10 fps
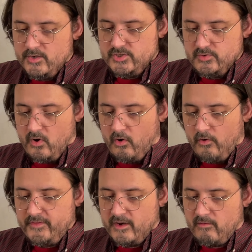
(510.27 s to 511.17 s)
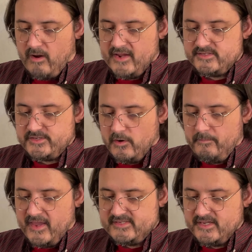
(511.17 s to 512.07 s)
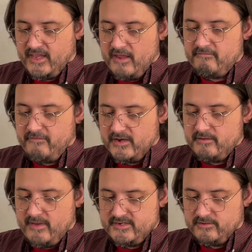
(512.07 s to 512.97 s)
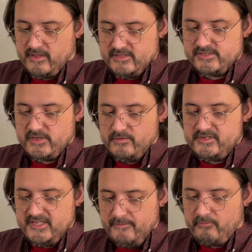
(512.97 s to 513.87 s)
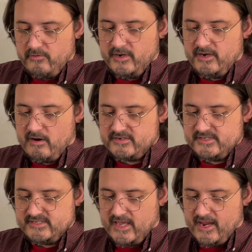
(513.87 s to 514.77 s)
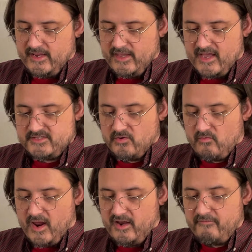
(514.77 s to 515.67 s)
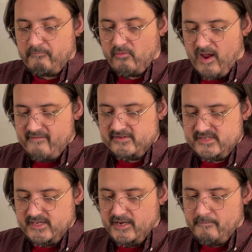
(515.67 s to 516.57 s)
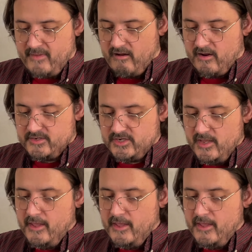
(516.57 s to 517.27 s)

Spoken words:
To hold that a right so basic and fundamental and so deep-rooted in our society as the right of privacy in a marriage